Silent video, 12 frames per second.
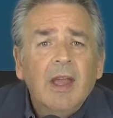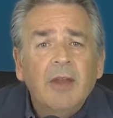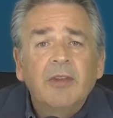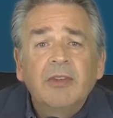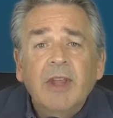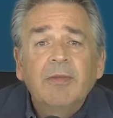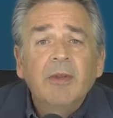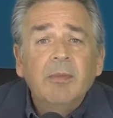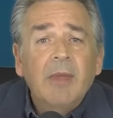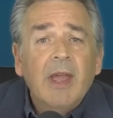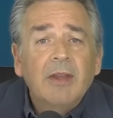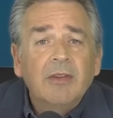And
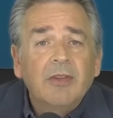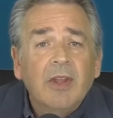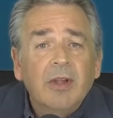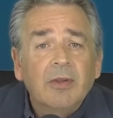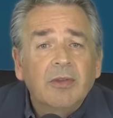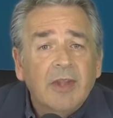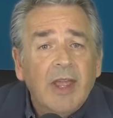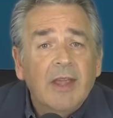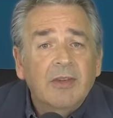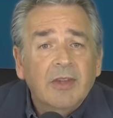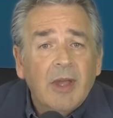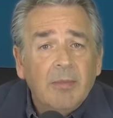Stefan Bancel's
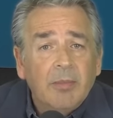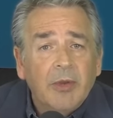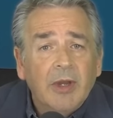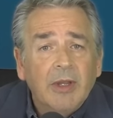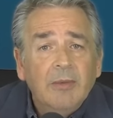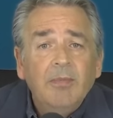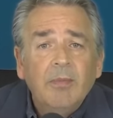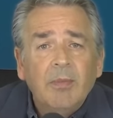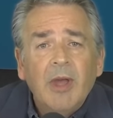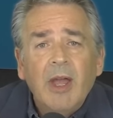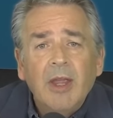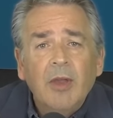ex-company,
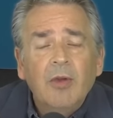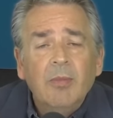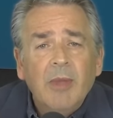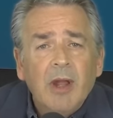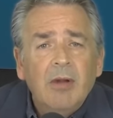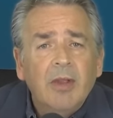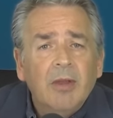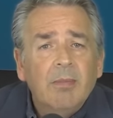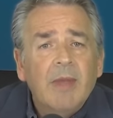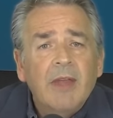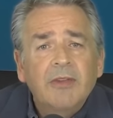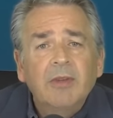
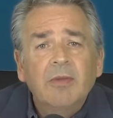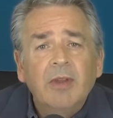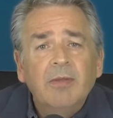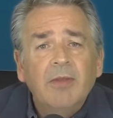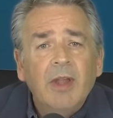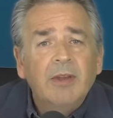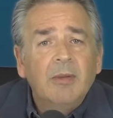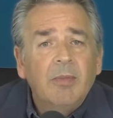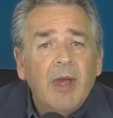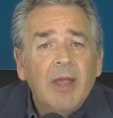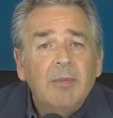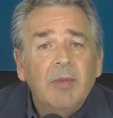Biomeria, massively
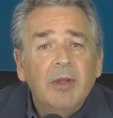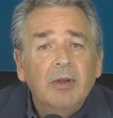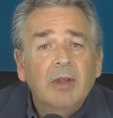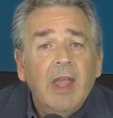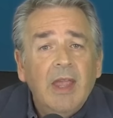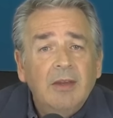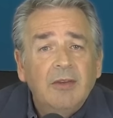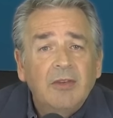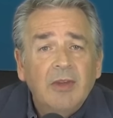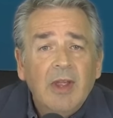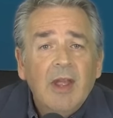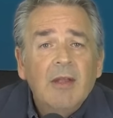funded by Bill
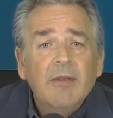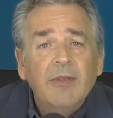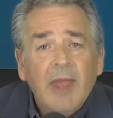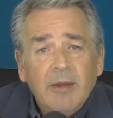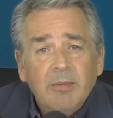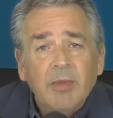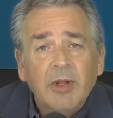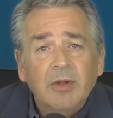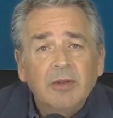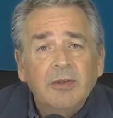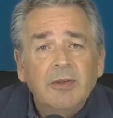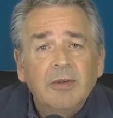Gates, then
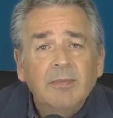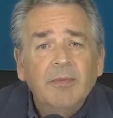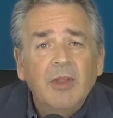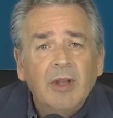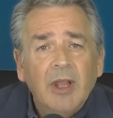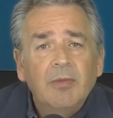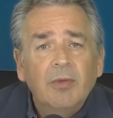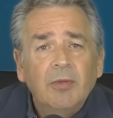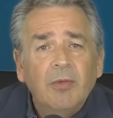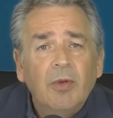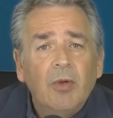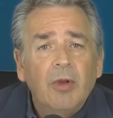built the
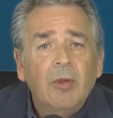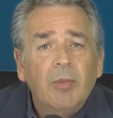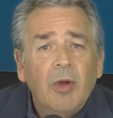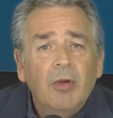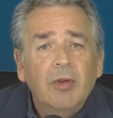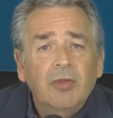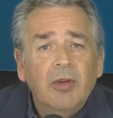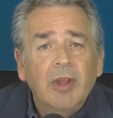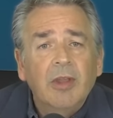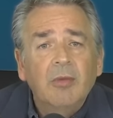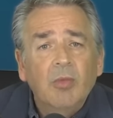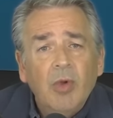Level 4
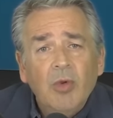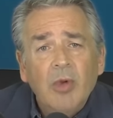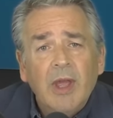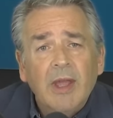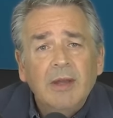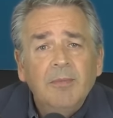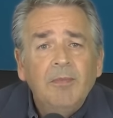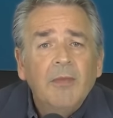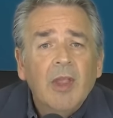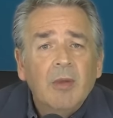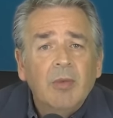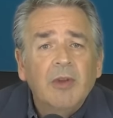laboratory in Wuhan,
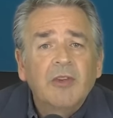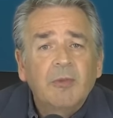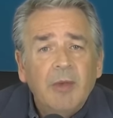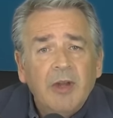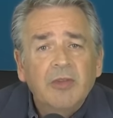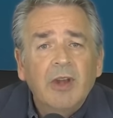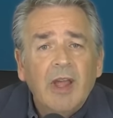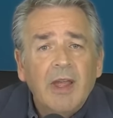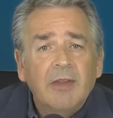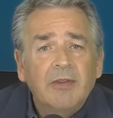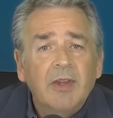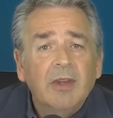which
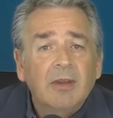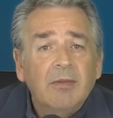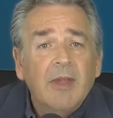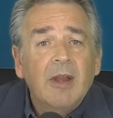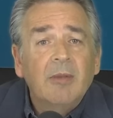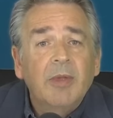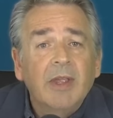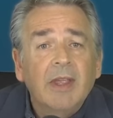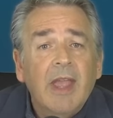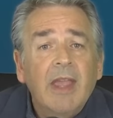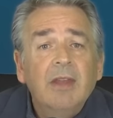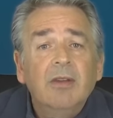specialized in
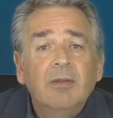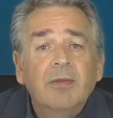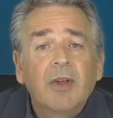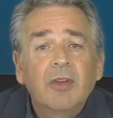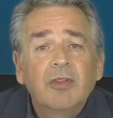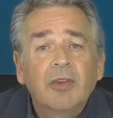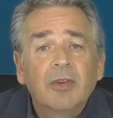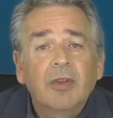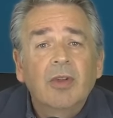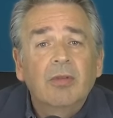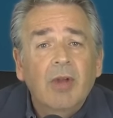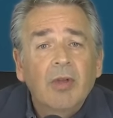developing gain-of-function
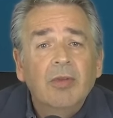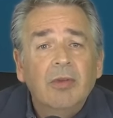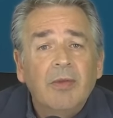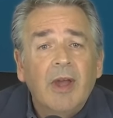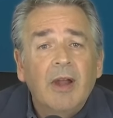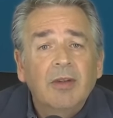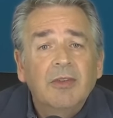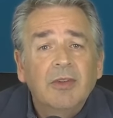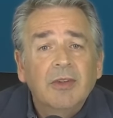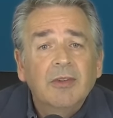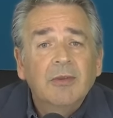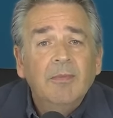
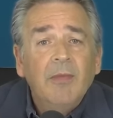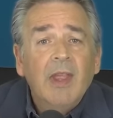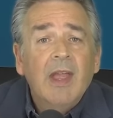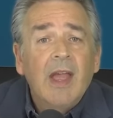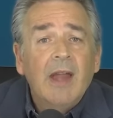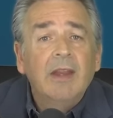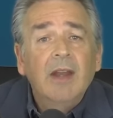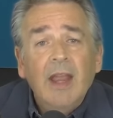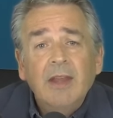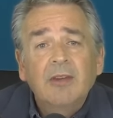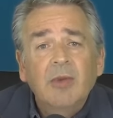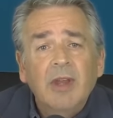coronaviruses. And in
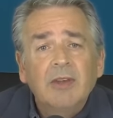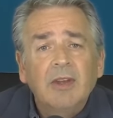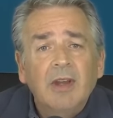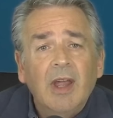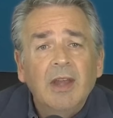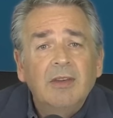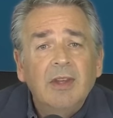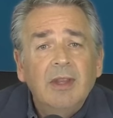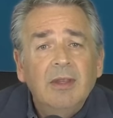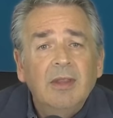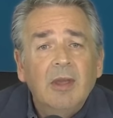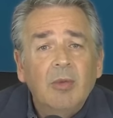late
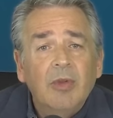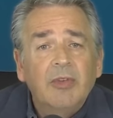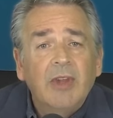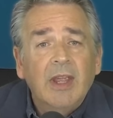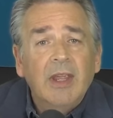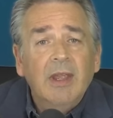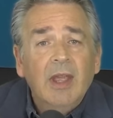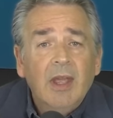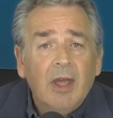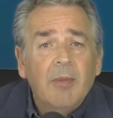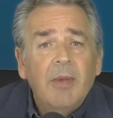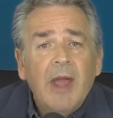2019, there was an
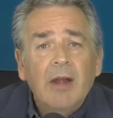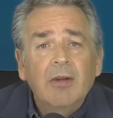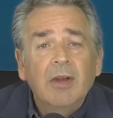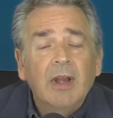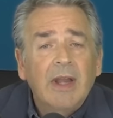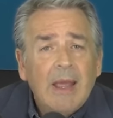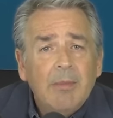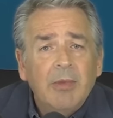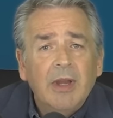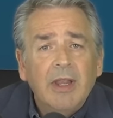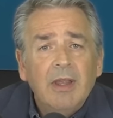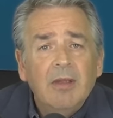apparent
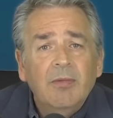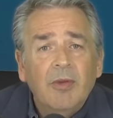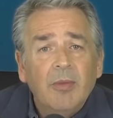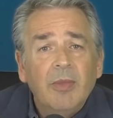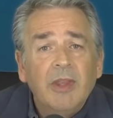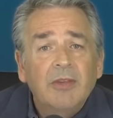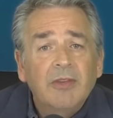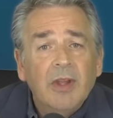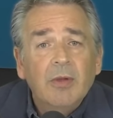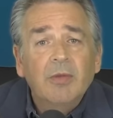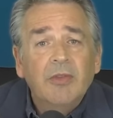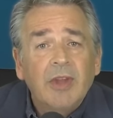lab leak from the
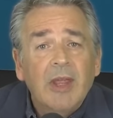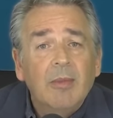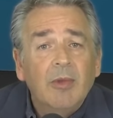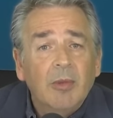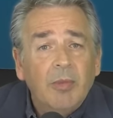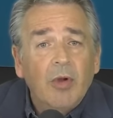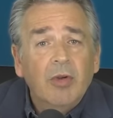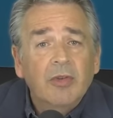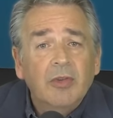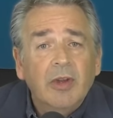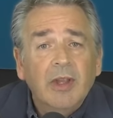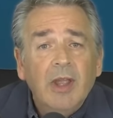self-same
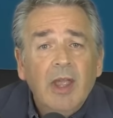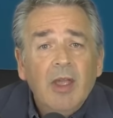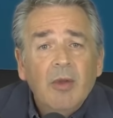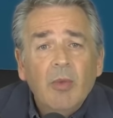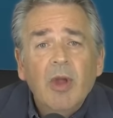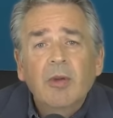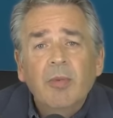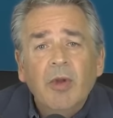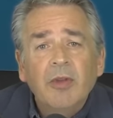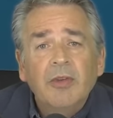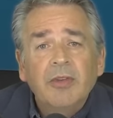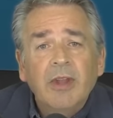laboratory,
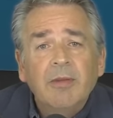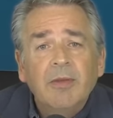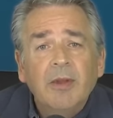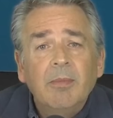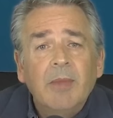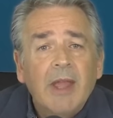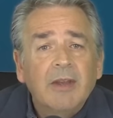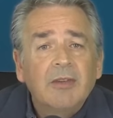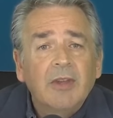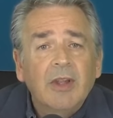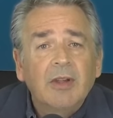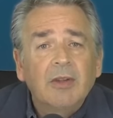whereupon Stefan
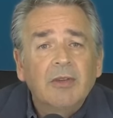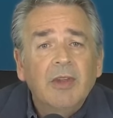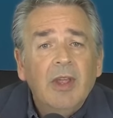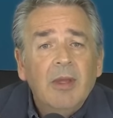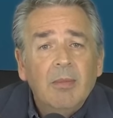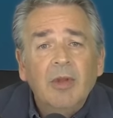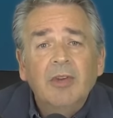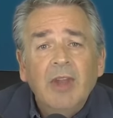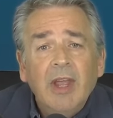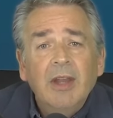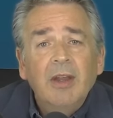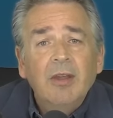Bancel's
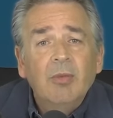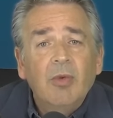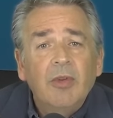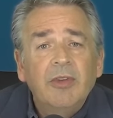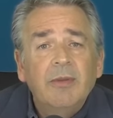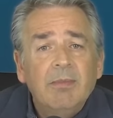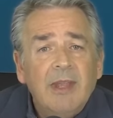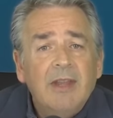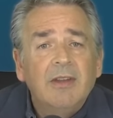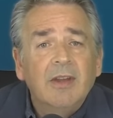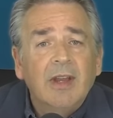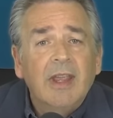Moderna was
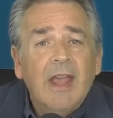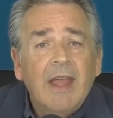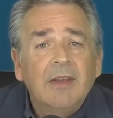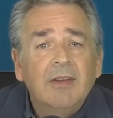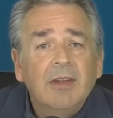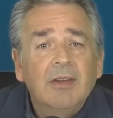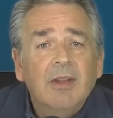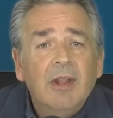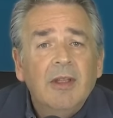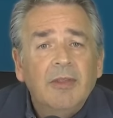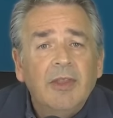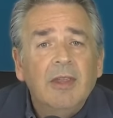immediately handed
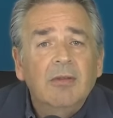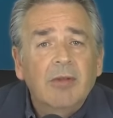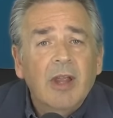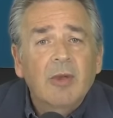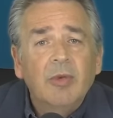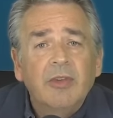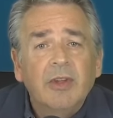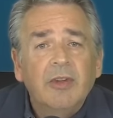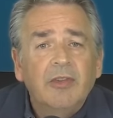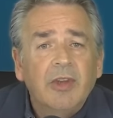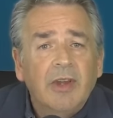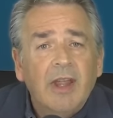the
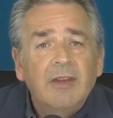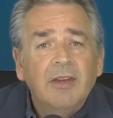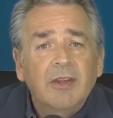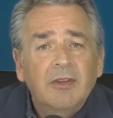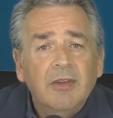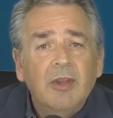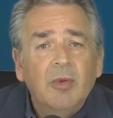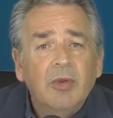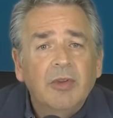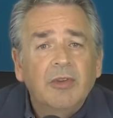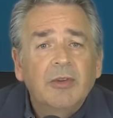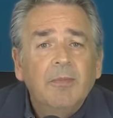requisite genetic
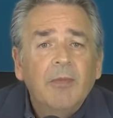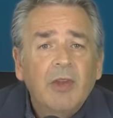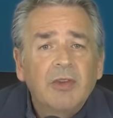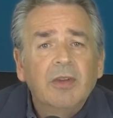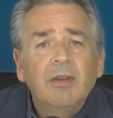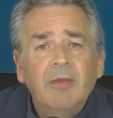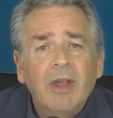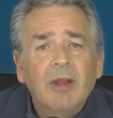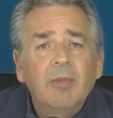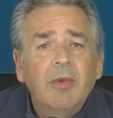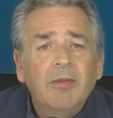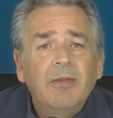sequence to
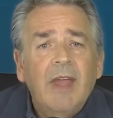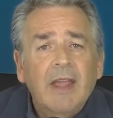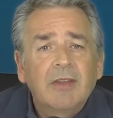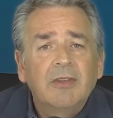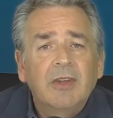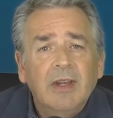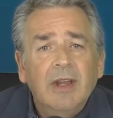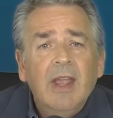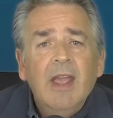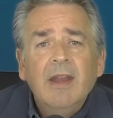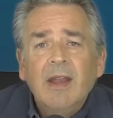develop a vaccine.